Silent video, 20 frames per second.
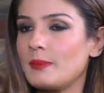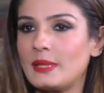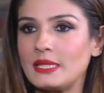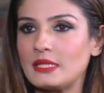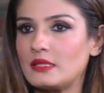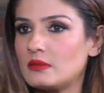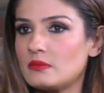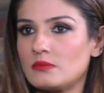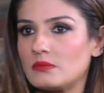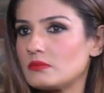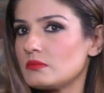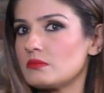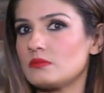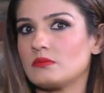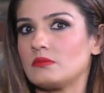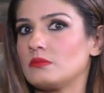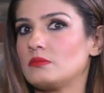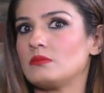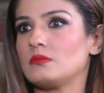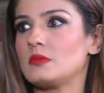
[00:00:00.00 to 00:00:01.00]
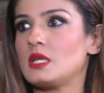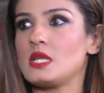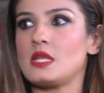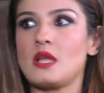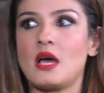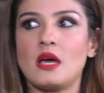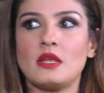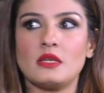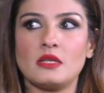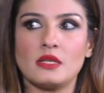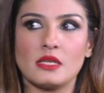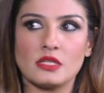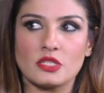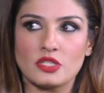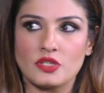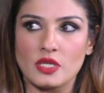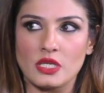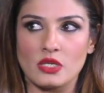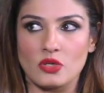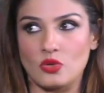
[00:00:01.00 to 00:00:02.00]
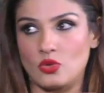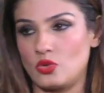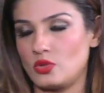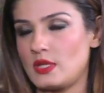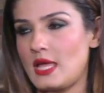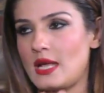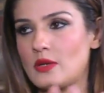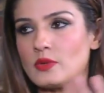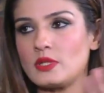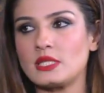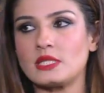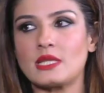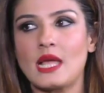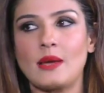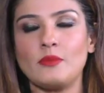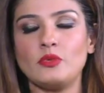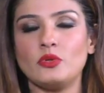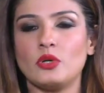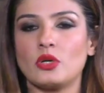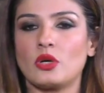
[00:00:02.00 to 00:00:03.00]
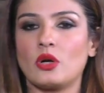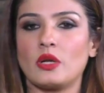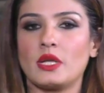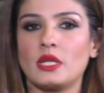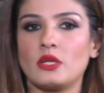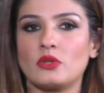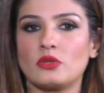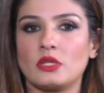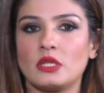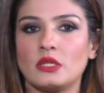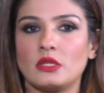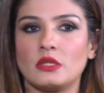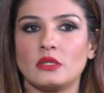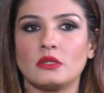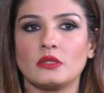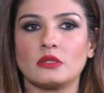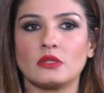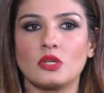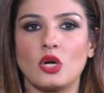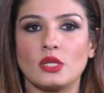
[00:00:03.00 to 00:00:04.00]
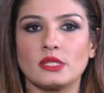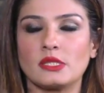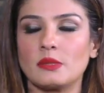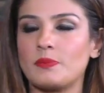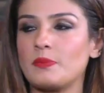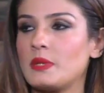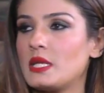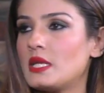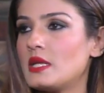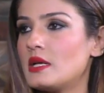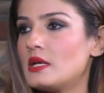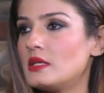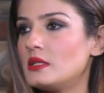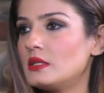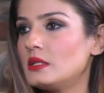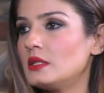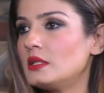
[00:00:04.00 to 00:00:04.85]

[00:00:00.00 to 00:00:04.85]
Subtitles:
But in our industry, no, that was taboo according to the gossip media.